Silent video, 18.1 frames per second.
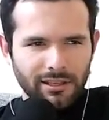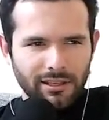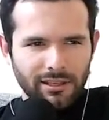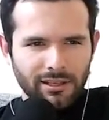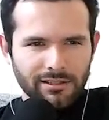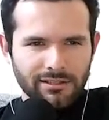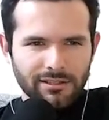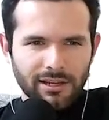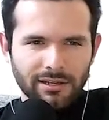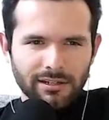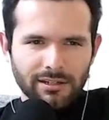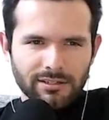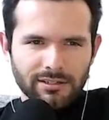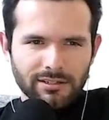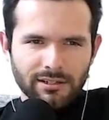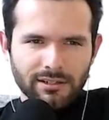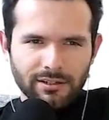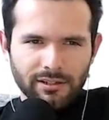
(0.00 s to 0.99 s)
It's
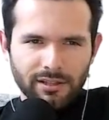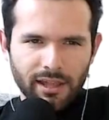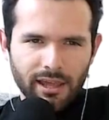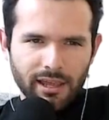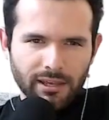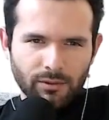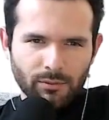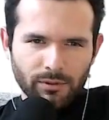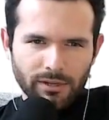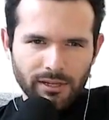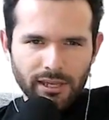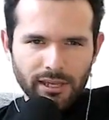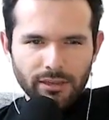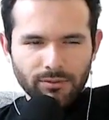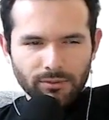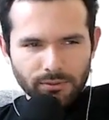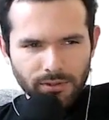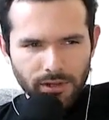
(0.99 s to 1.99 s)
like when
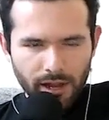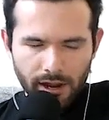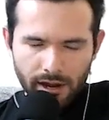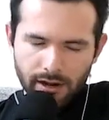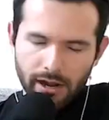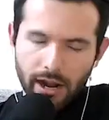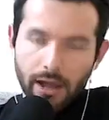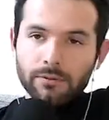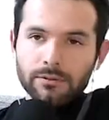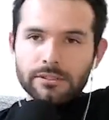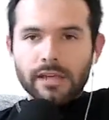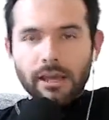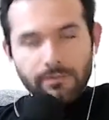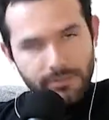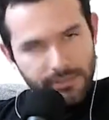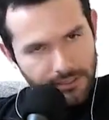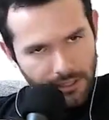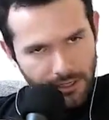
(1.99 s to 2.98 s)
Heath retired, I was
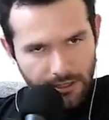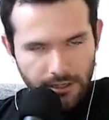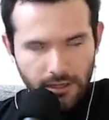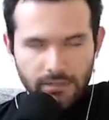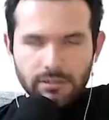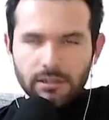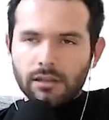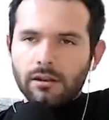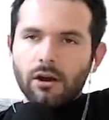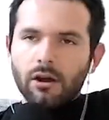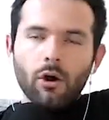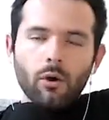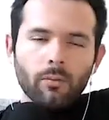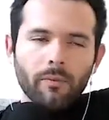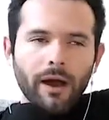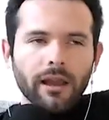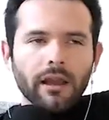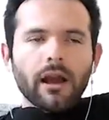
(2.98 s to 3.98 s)
devastated. I said, "No,
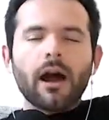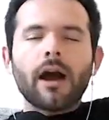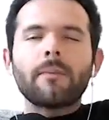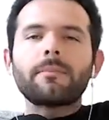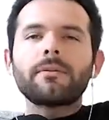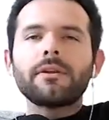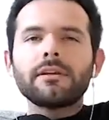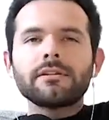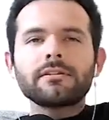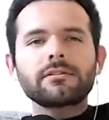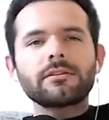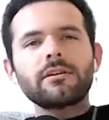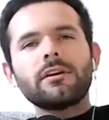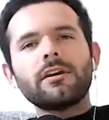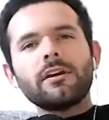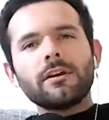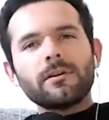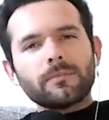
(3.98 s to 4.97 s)
my God, please."
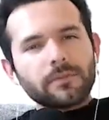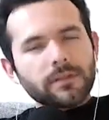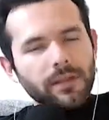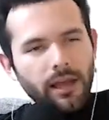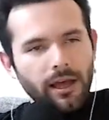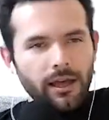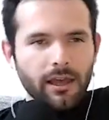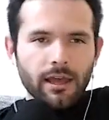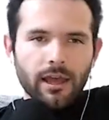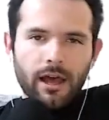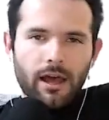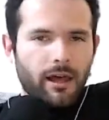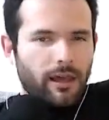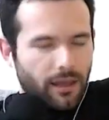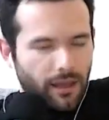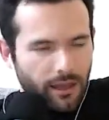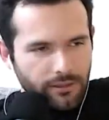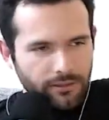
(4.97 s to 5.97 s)

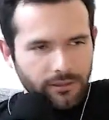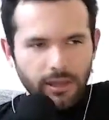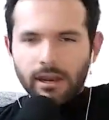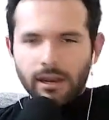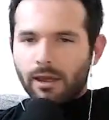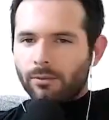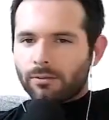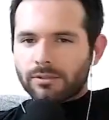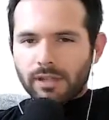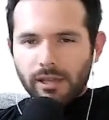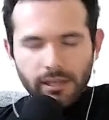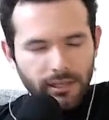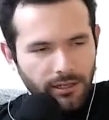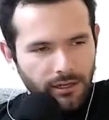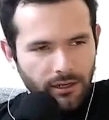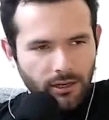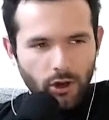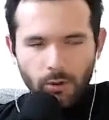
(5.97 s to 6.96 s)
I thought I was like
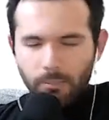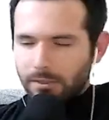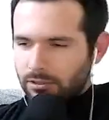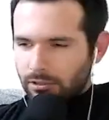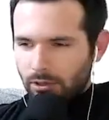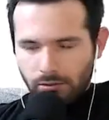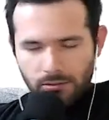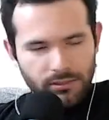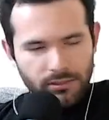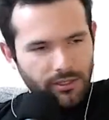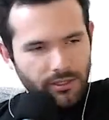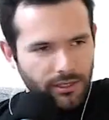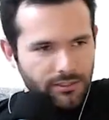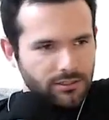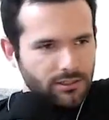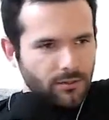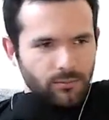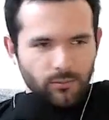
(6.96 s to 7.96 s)
in a comatose. I thought
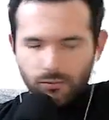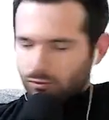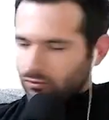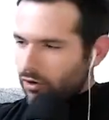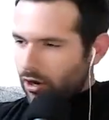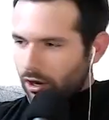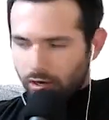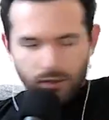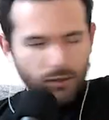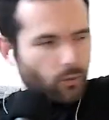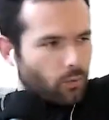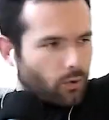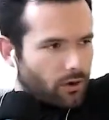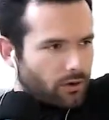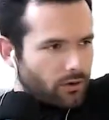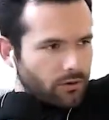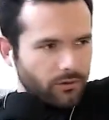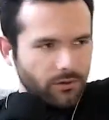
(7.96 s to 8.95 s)
something was wrong in the
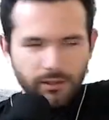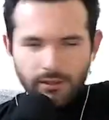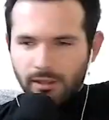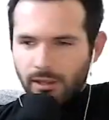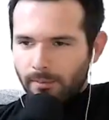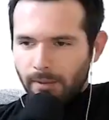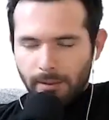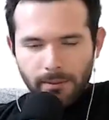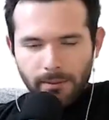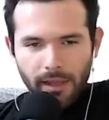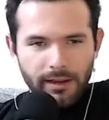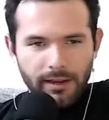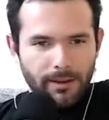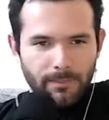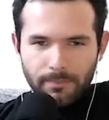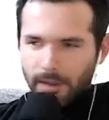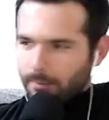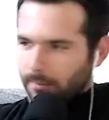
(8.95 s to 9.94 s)
world. I thought maybe I
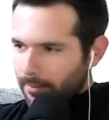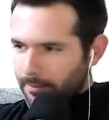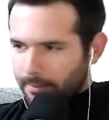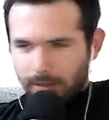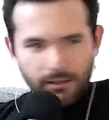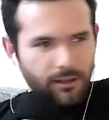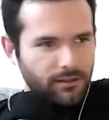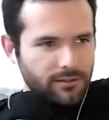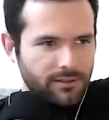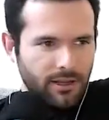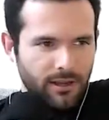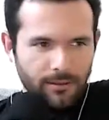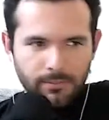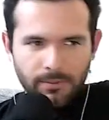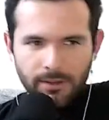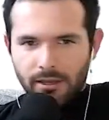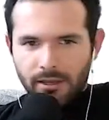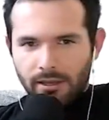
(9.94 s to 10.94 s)
didn't pay my bill on
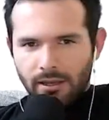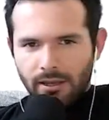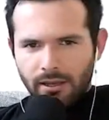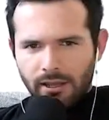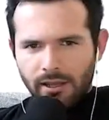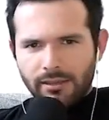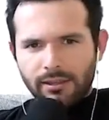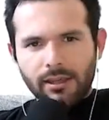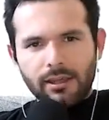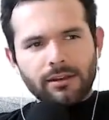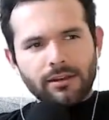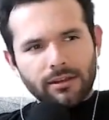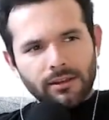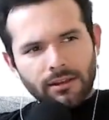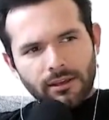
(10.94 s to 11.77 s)
time. And then